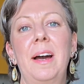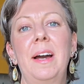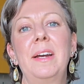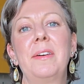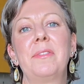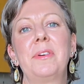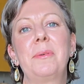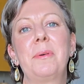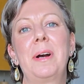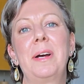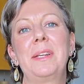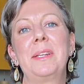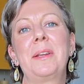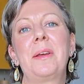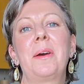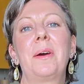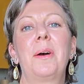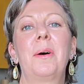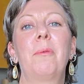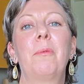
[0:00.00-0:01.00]
Hi
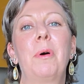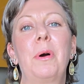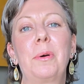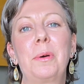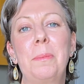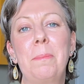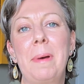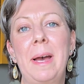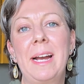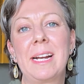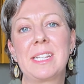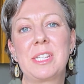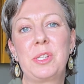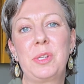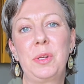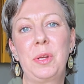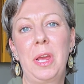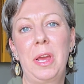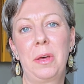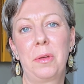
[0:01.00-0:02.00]
everyone, welcome back
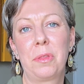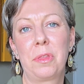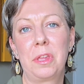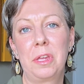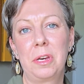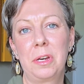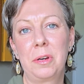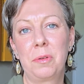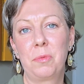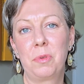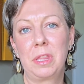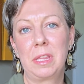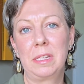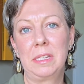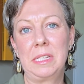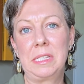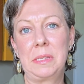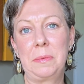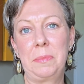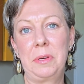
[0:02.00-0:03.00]
to Healthier with
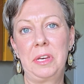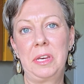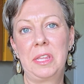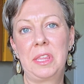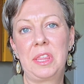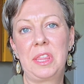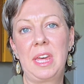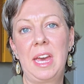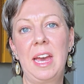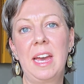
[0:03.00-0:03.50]
Elizabeth.